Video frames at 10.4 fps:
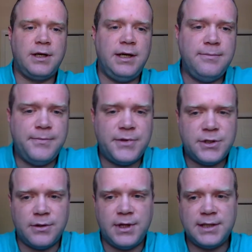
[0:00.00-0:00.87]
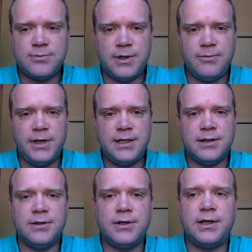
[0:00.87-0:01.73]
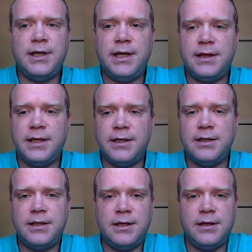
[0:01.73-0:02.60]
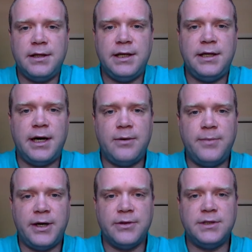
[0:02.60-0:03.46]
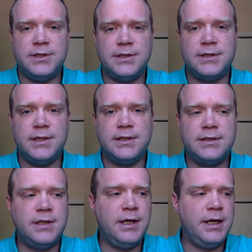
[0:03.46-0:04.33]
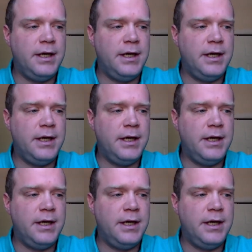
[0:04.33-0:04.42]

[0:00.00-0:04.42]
Okay, so that's one way to look at the outbound logistics.